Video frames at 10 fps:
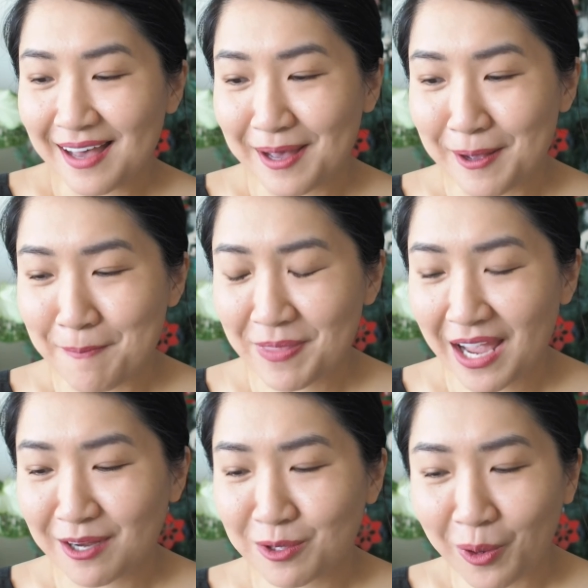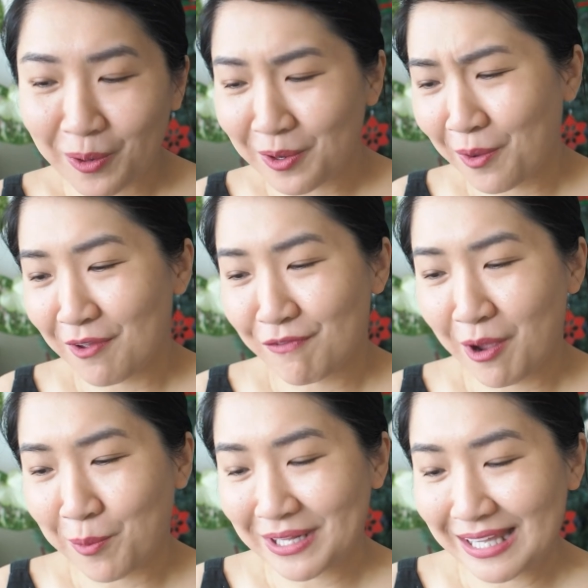I don't know if
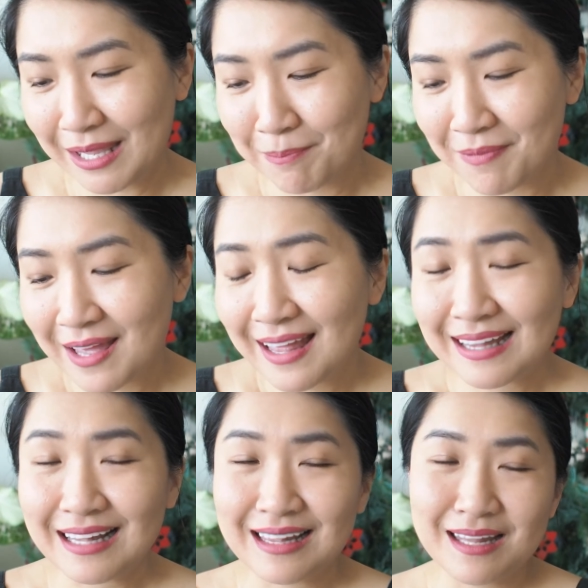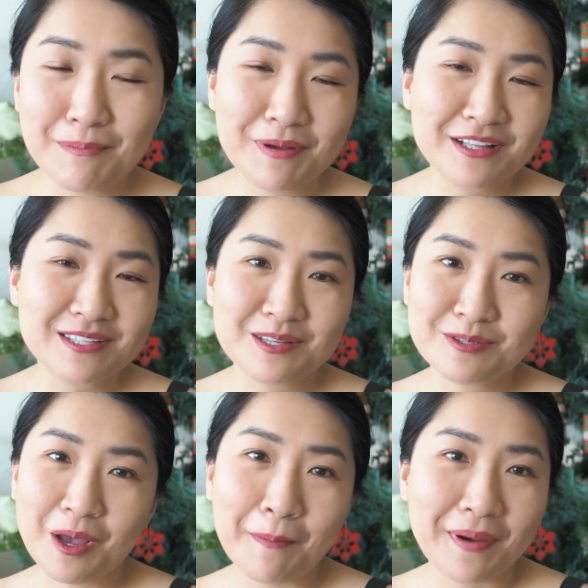I would keep the lip pencil,
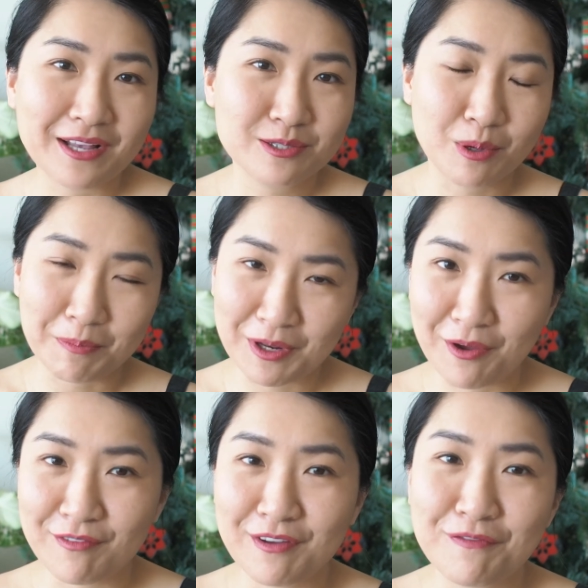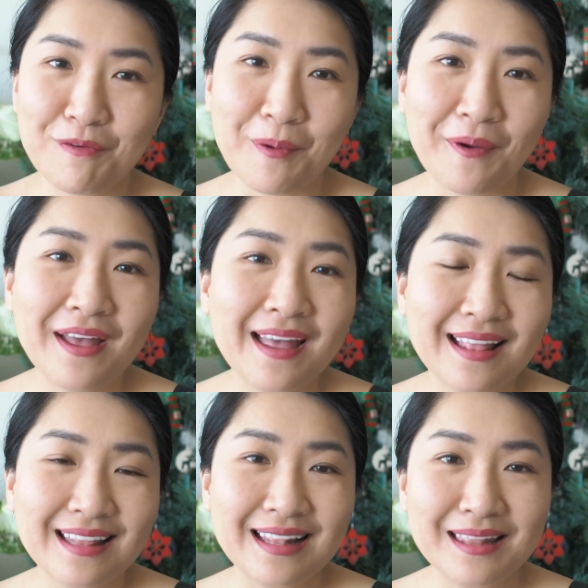so I might swap it over for
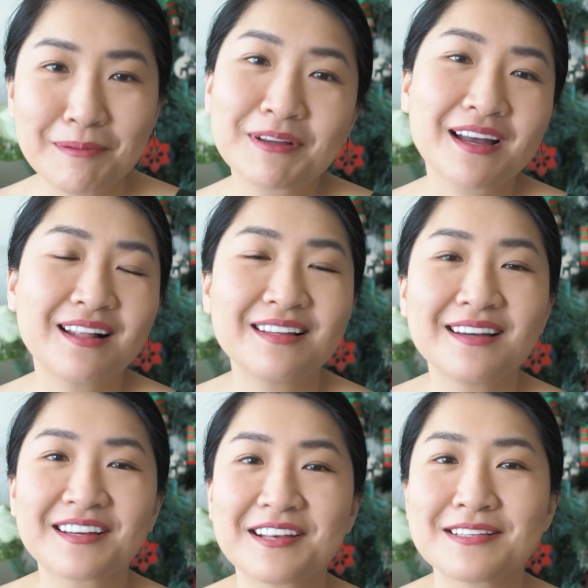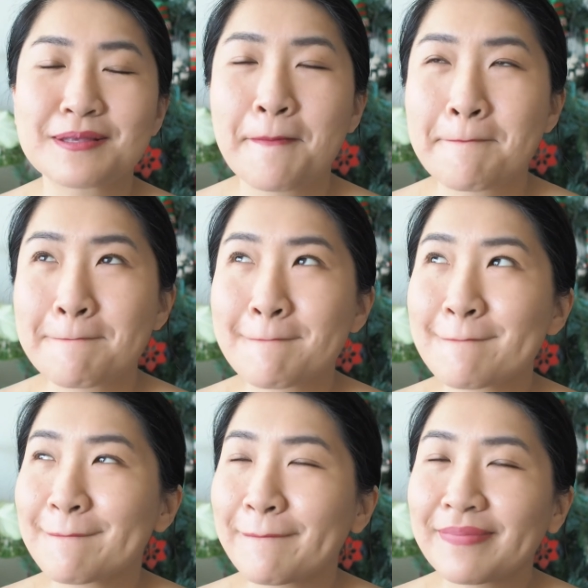the lip color, because
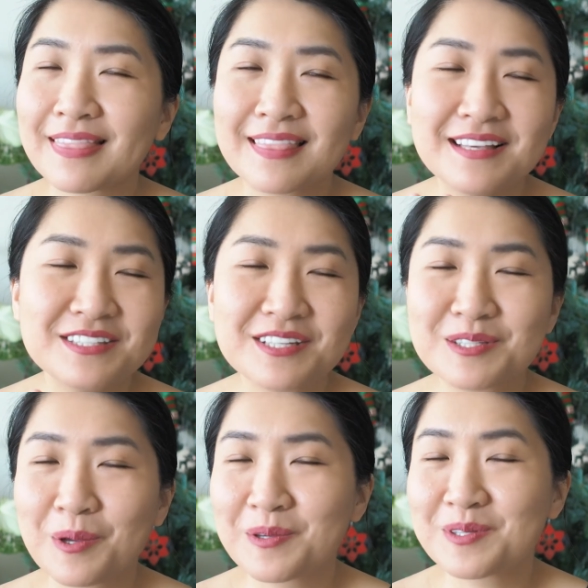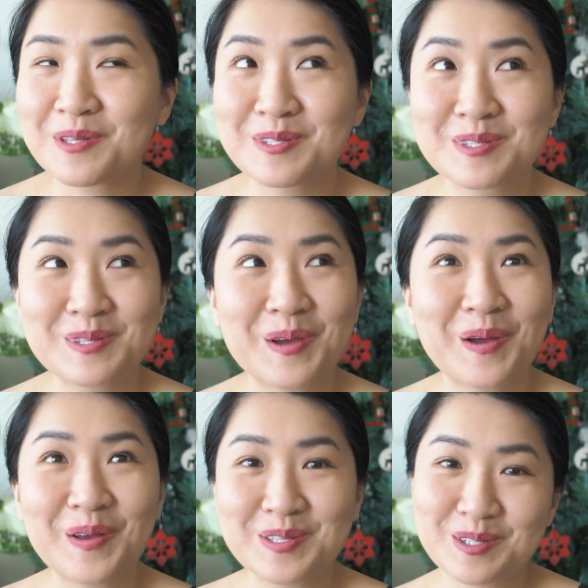this just goes on
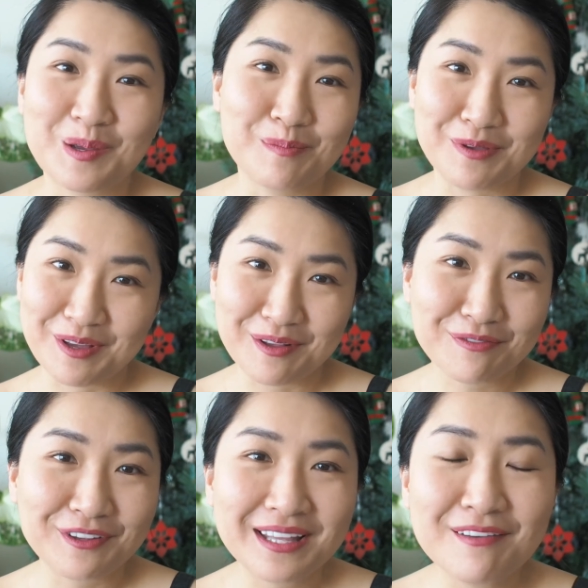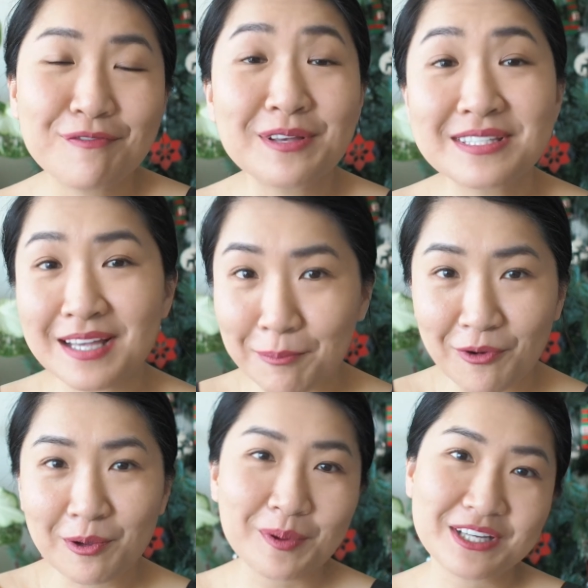so beautifully. For
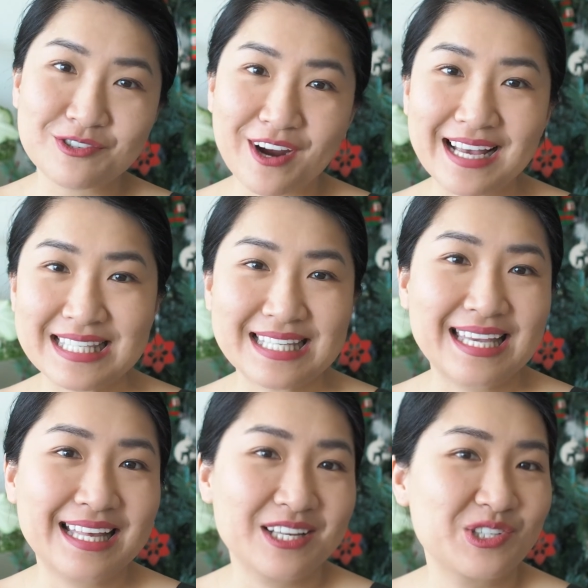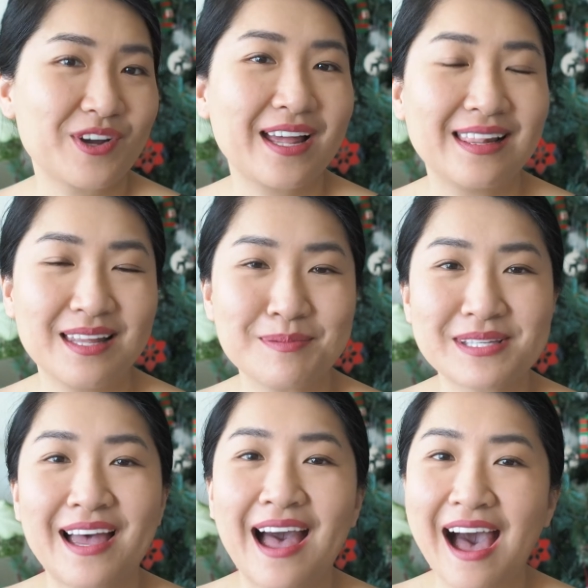someone with dry skin and dry
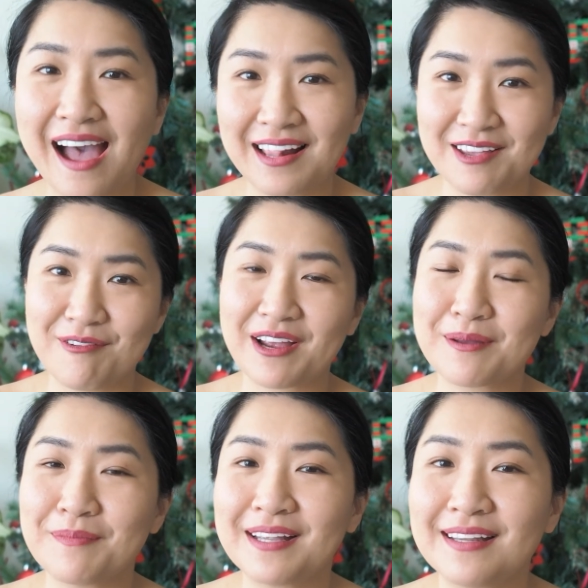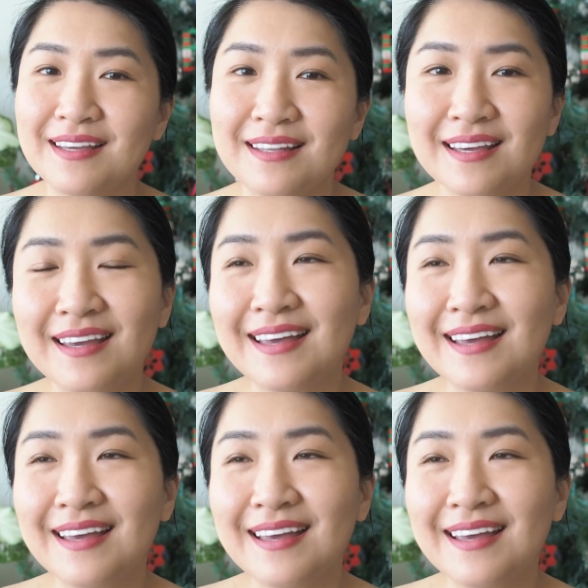lips, I highly recommend it.